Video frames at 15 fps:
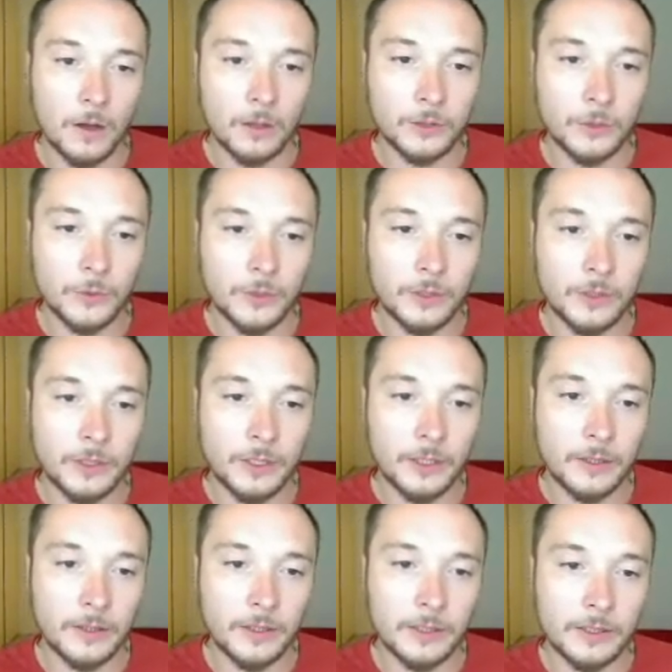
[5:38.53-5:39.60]
also
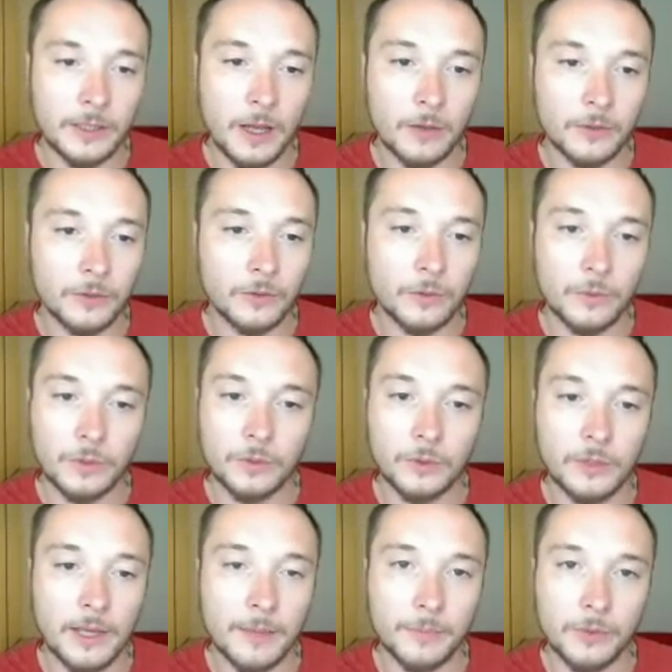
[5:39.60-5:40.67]
tick this out you don't want
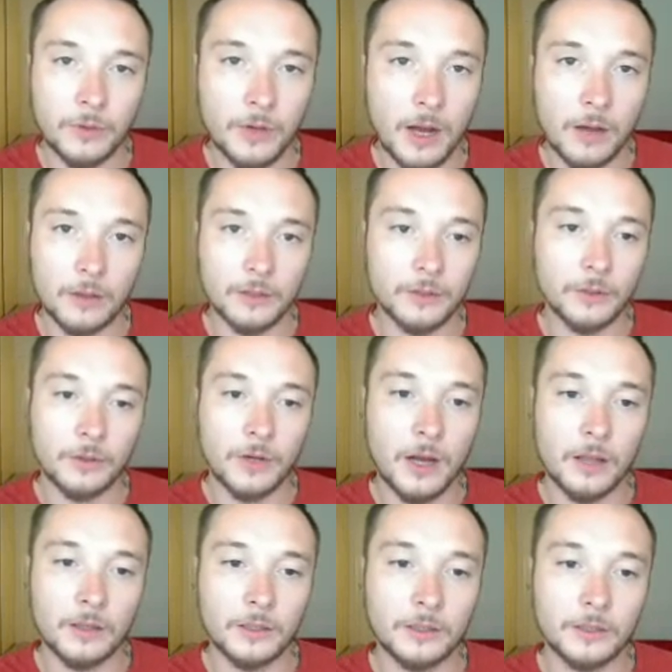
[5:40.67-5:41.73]
to clamp your your
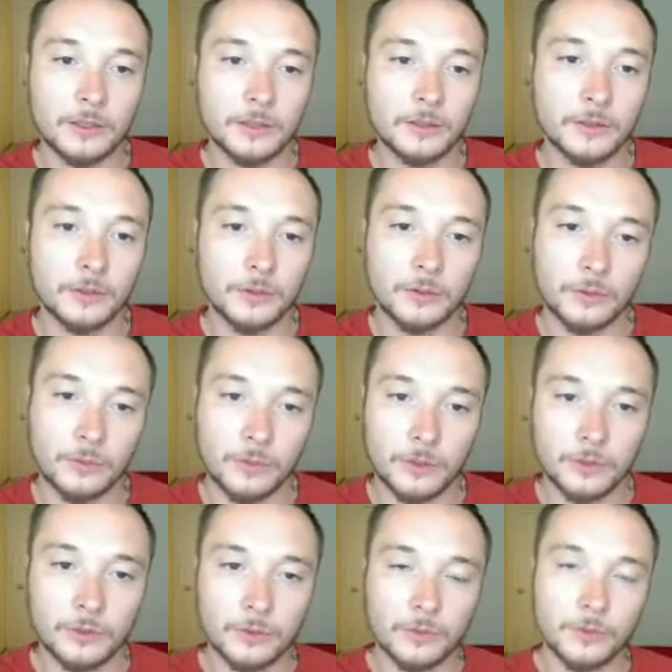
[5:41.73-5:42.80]
colors you
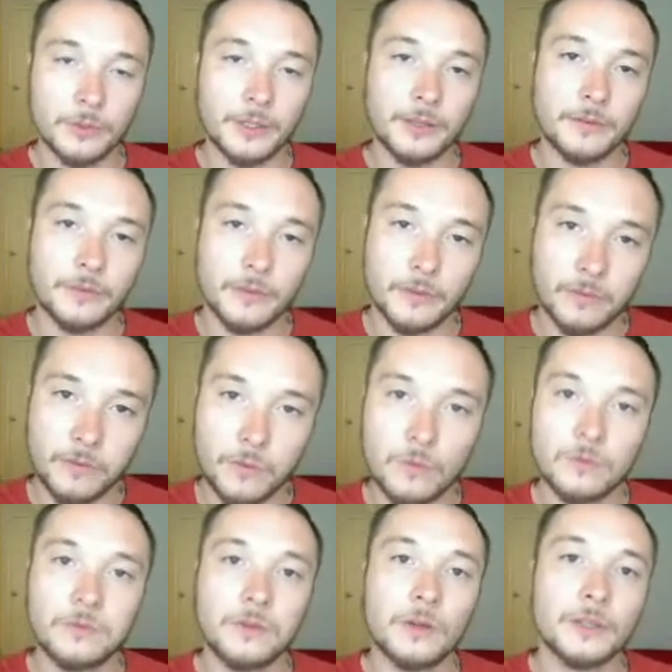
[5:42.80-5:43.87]
want to give the
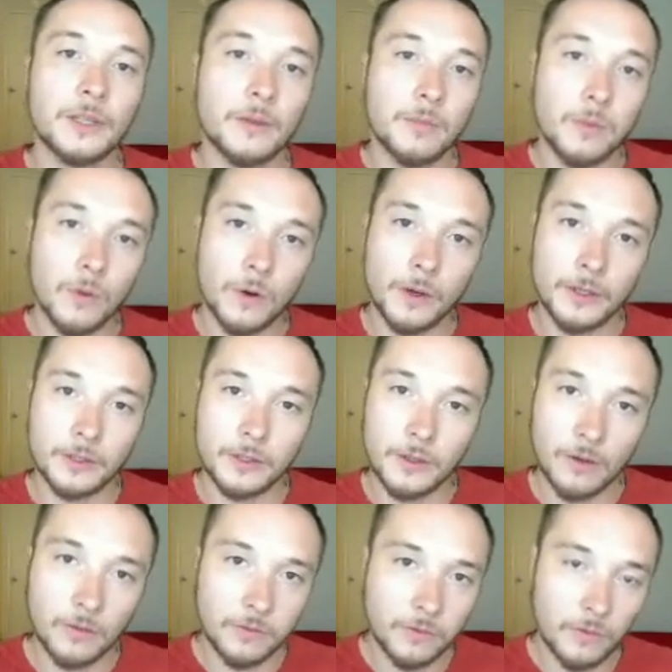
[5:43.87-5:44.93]
full floating point
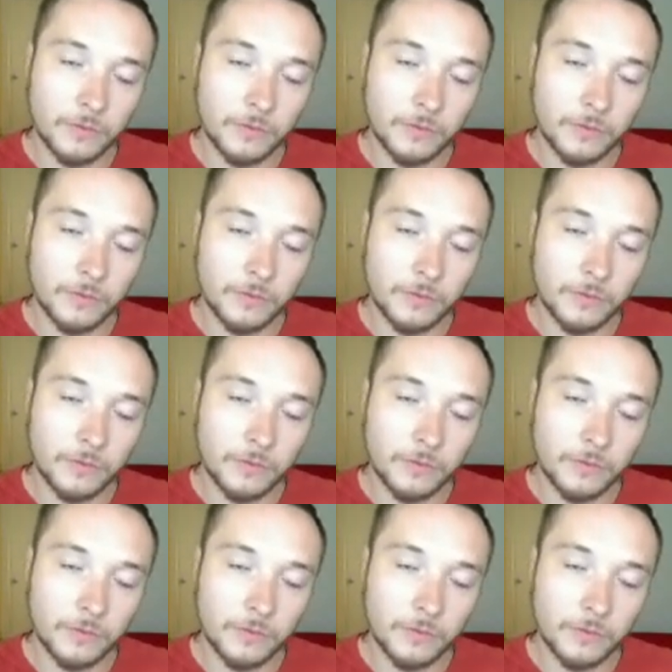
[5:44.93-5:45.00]
of,